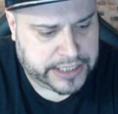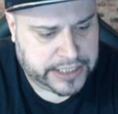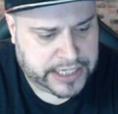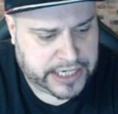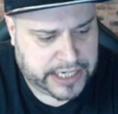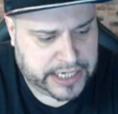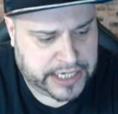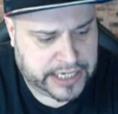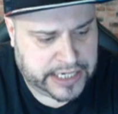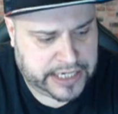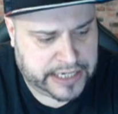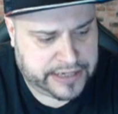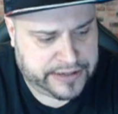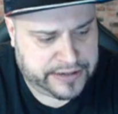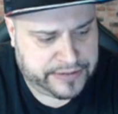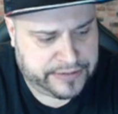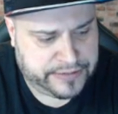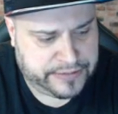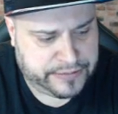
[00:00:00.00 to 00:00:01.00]
Uh,
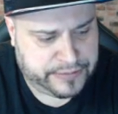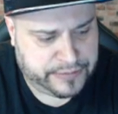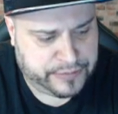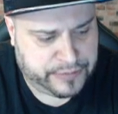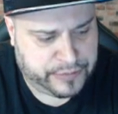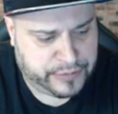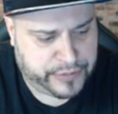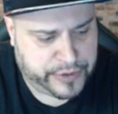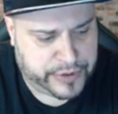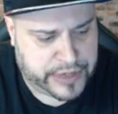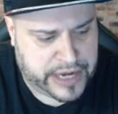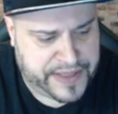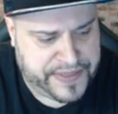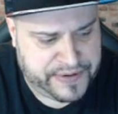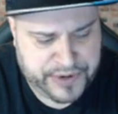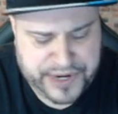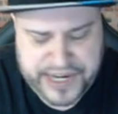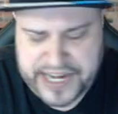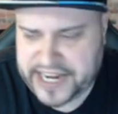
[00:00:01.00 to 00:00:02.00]
I
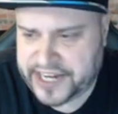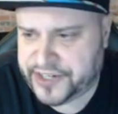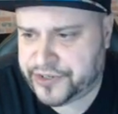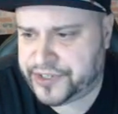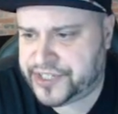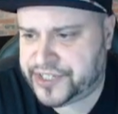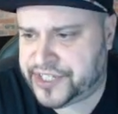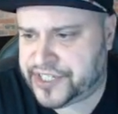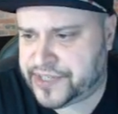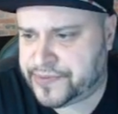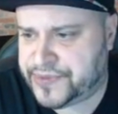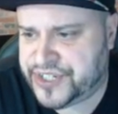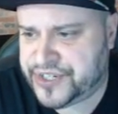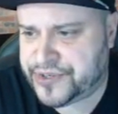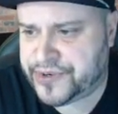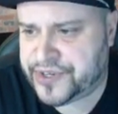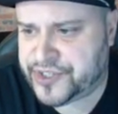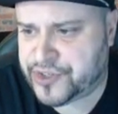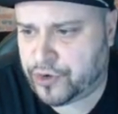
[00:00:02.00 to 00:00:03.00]
think we're going to enter into some
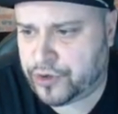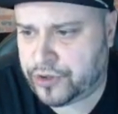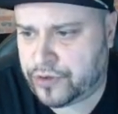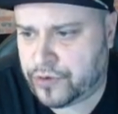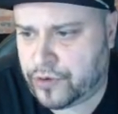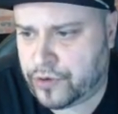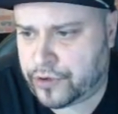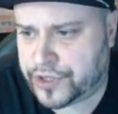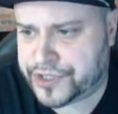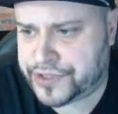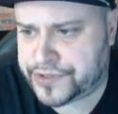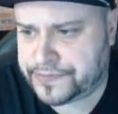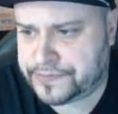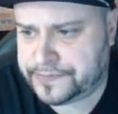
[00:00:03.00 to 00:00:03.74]
serious oil wars.